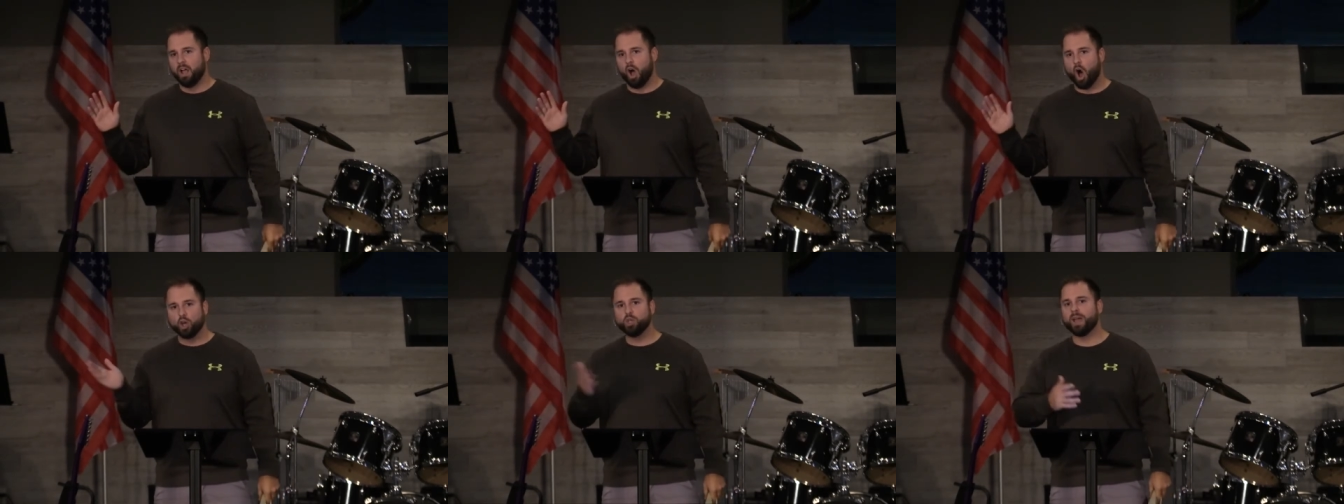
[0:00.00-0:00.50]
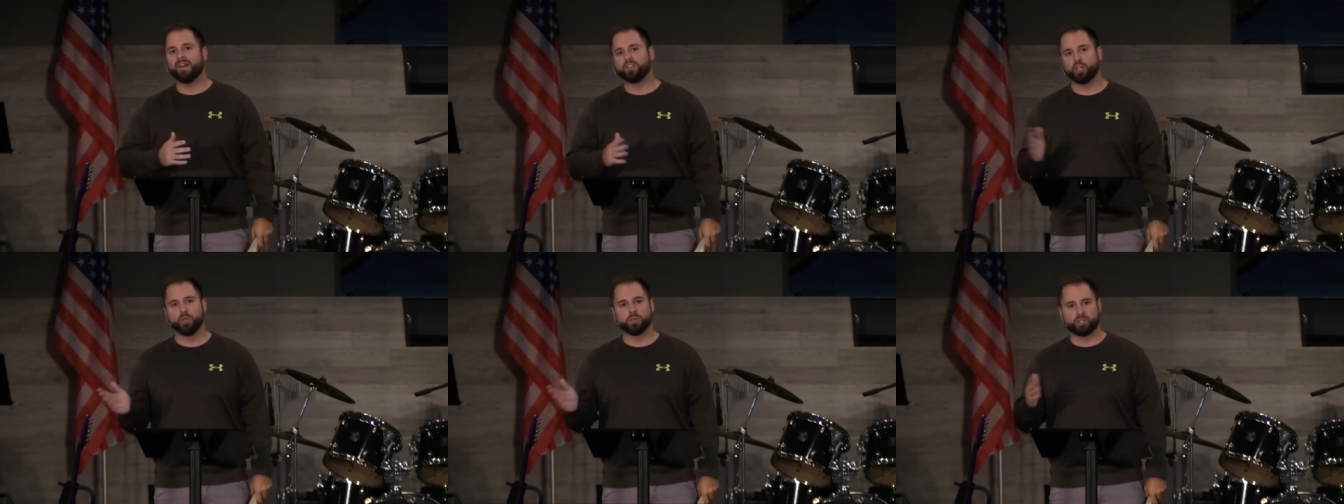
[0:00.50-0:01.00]
All you have
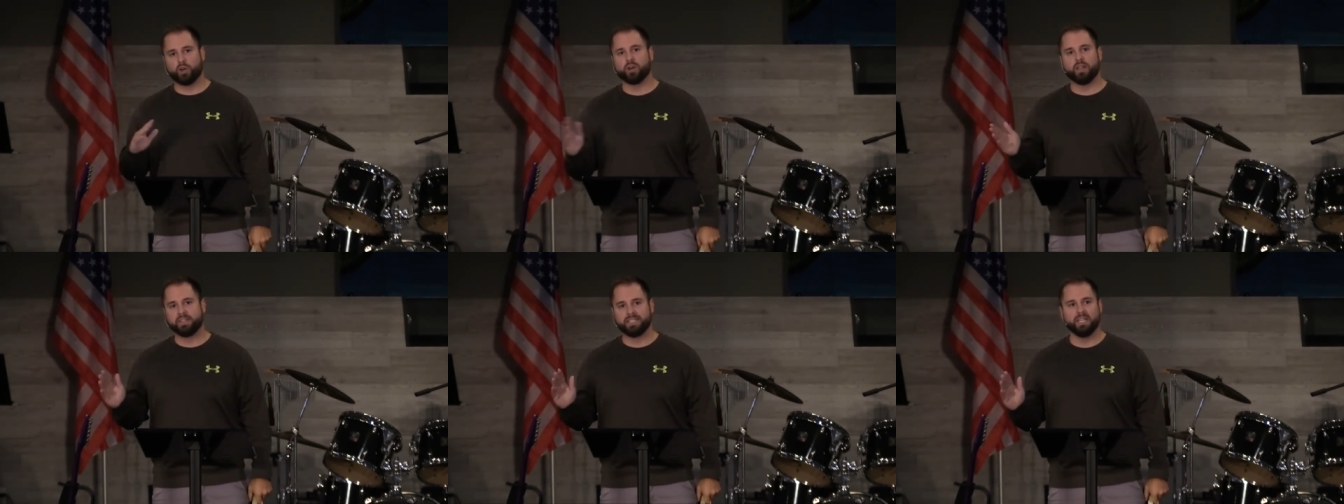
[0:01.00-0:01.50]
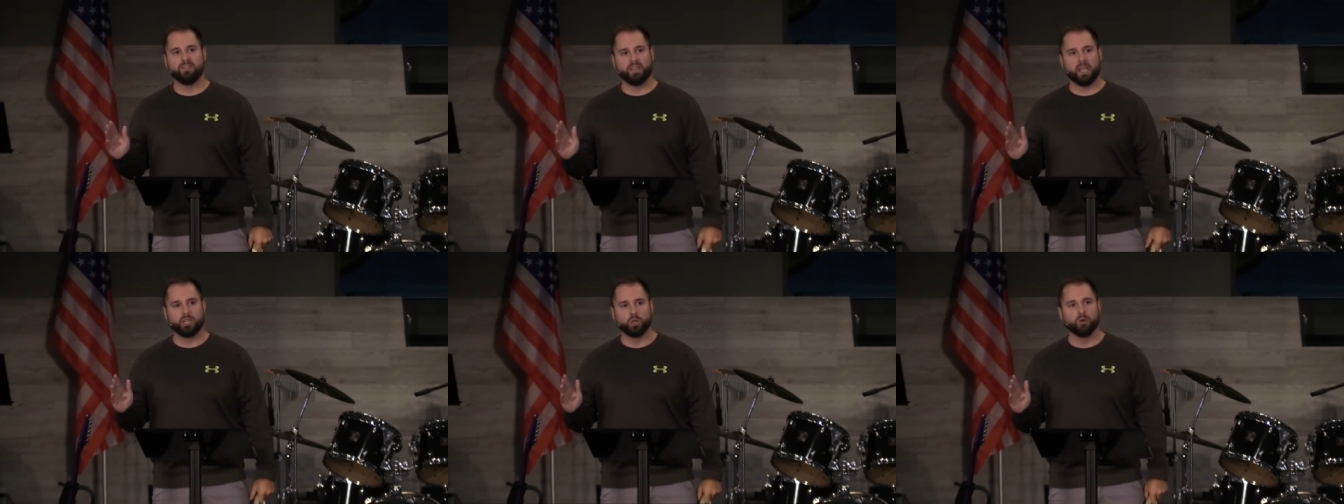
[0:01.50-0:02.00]
to do is turn on the
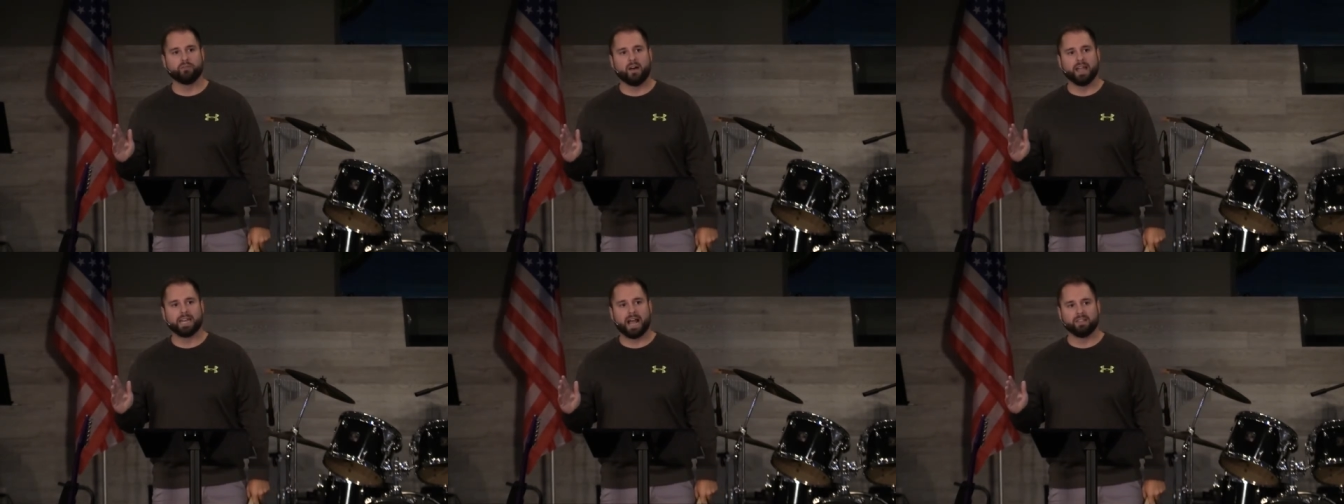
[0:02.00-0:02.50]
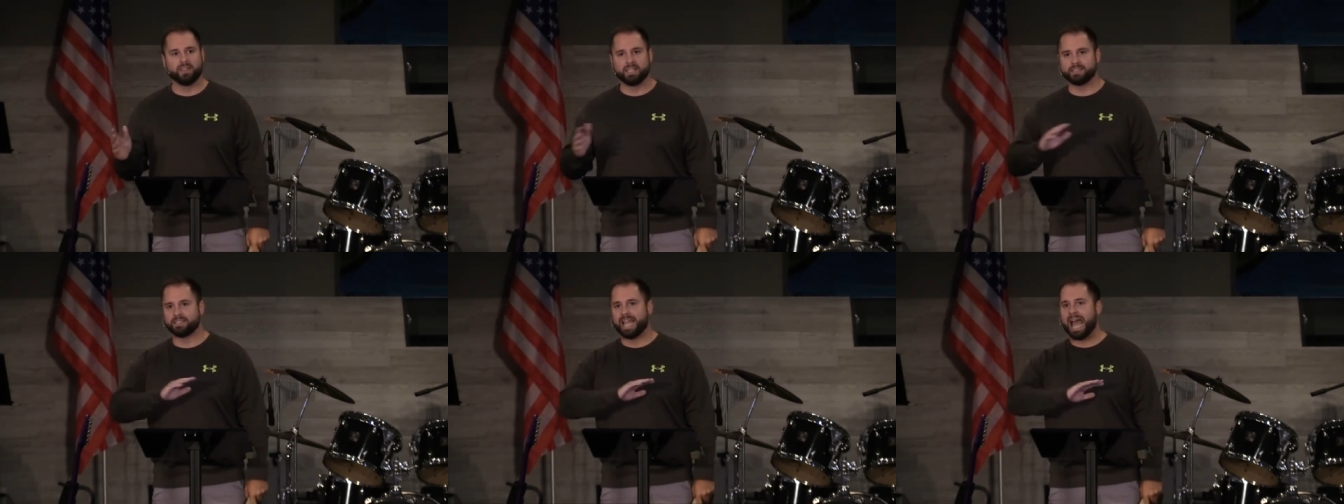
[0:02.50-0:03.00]
TV, and you will find out that
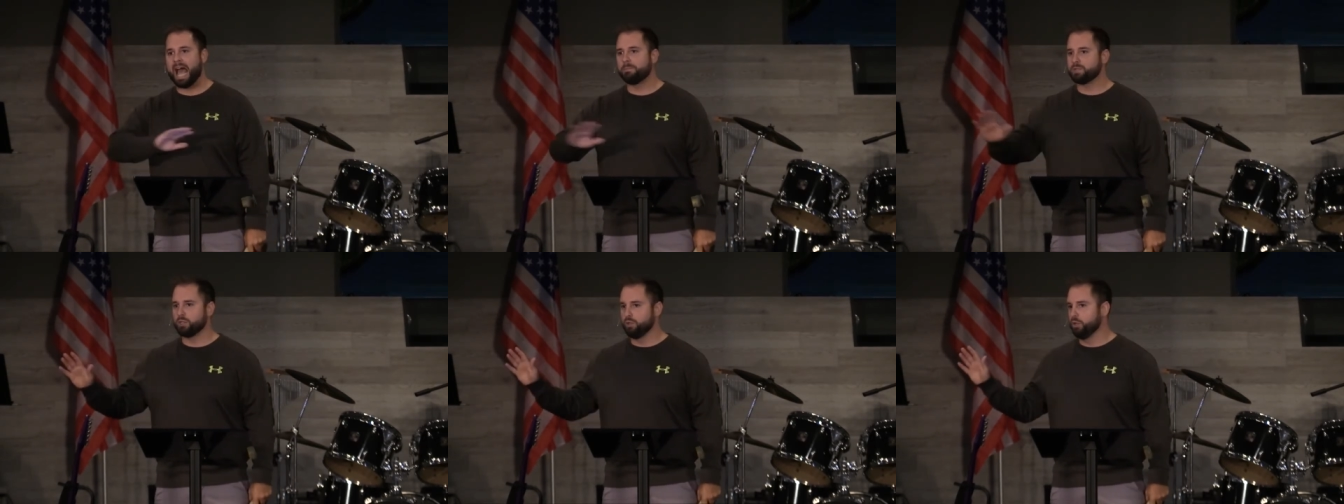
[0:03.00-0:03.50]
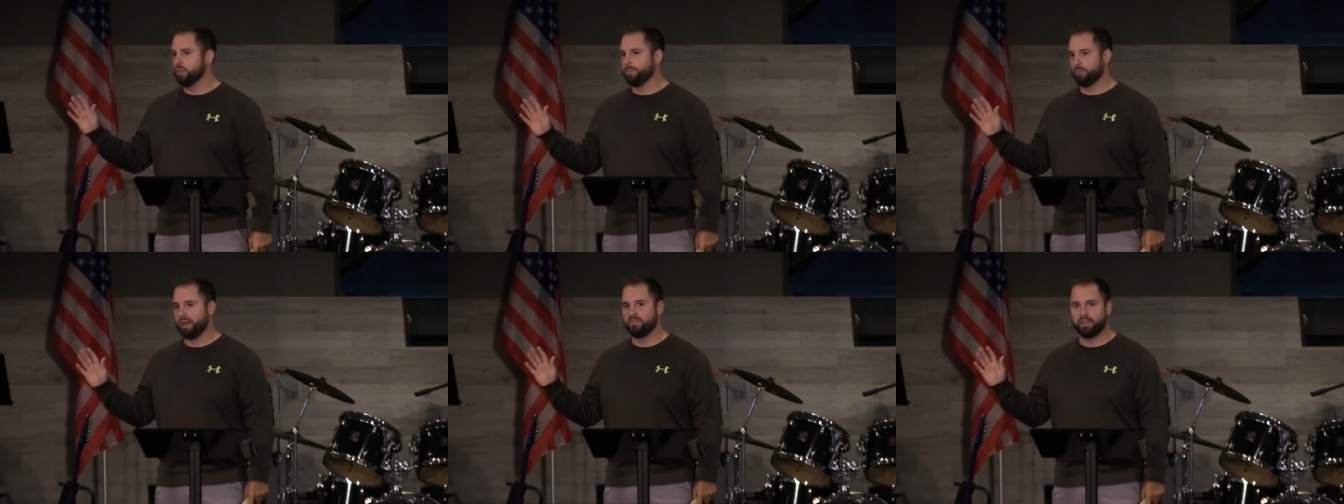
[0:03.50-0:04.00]
this is absolutely
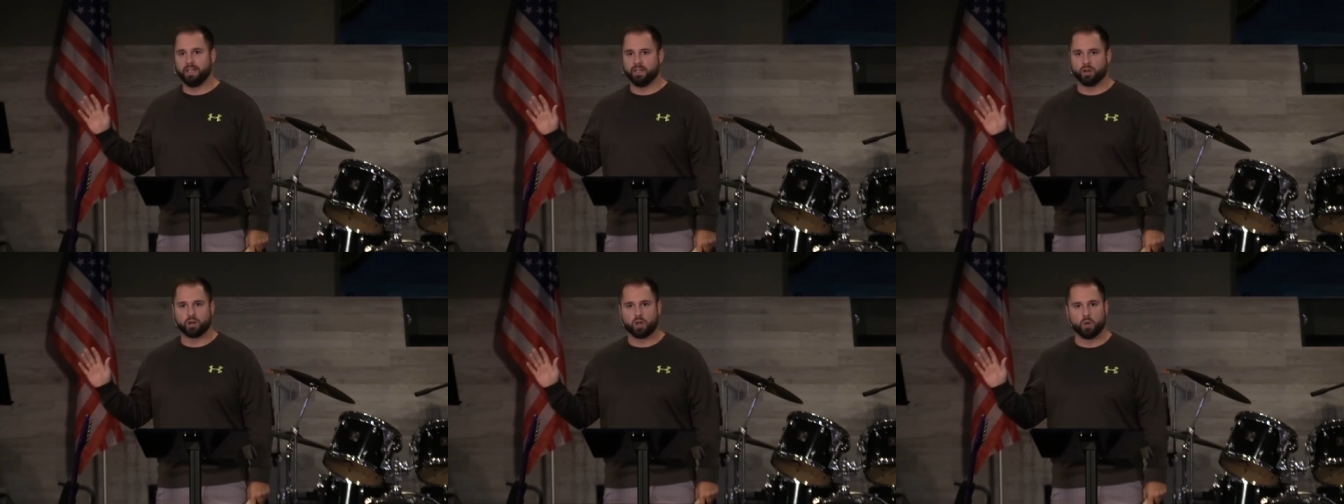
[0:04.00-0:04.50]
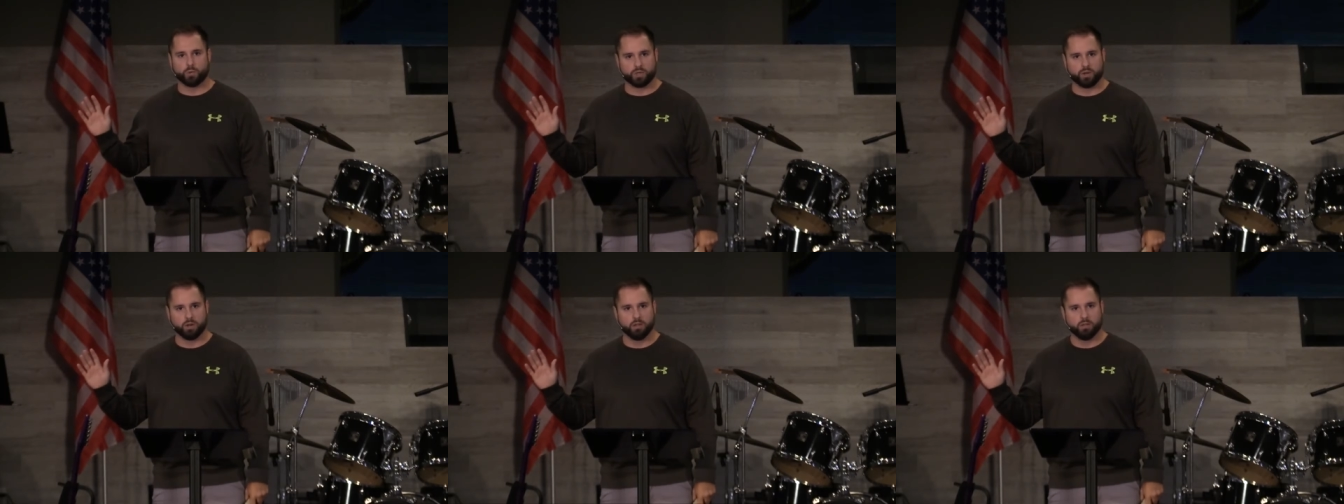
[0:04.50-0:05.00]
prevalent in our
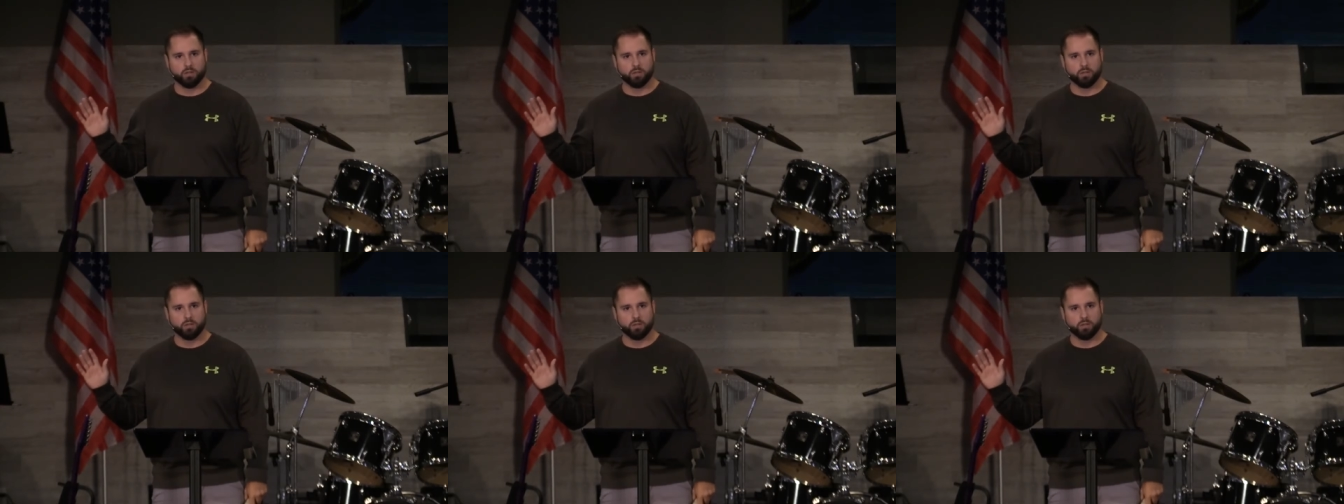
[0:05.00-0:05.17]
culture.